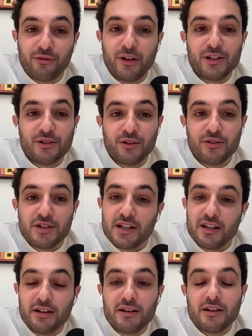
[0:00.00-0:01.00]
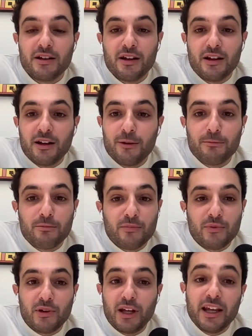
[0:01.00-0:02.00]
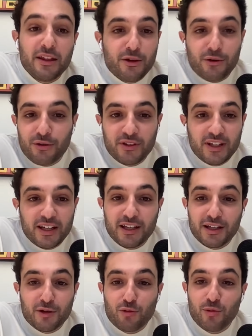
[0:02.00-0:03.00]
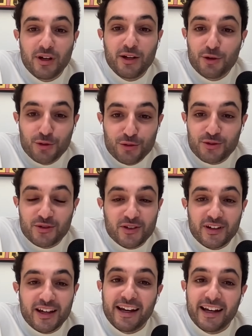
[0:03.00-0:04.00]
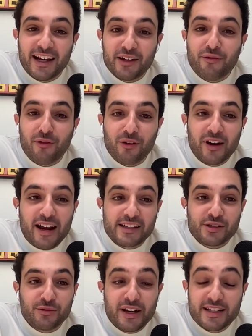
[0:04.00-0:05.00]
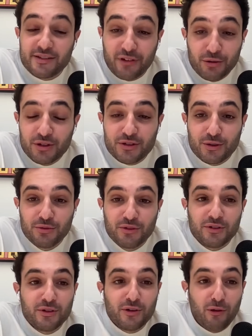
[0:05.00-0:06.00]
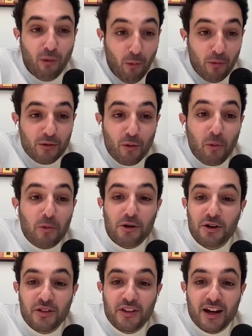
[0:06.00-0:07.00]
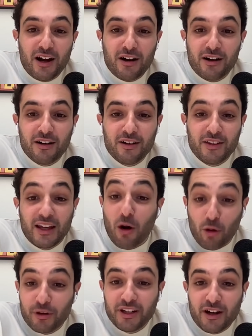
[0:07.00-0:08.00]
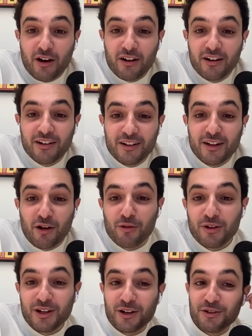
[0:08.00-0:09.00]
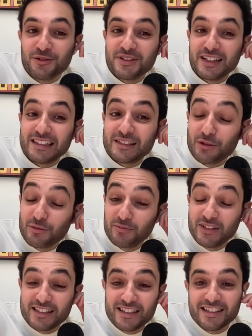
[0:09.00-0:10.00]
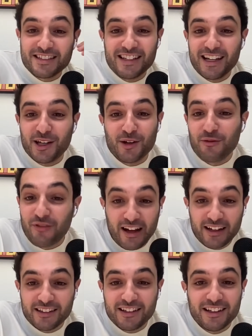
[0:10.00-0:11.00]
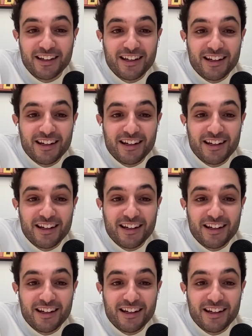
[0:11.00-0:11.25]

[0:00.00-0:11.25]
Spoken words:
of Radiology, either they will use AI for X-rays very soon, or they already are using. So this is like a fact.